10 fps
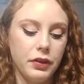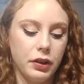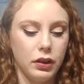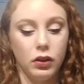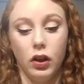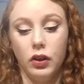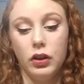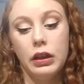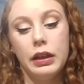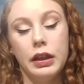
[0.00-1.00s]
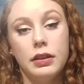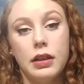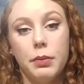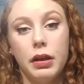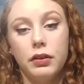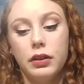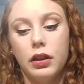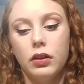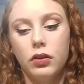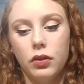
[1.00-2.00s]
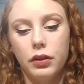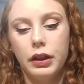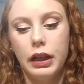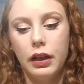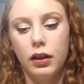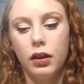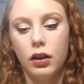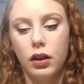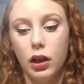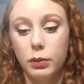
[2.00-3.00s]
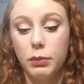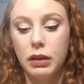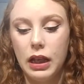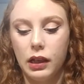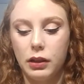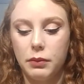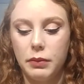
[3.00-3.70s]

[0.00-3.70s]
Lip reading: have heard a lot of good things about the L'Oreal Carbon Black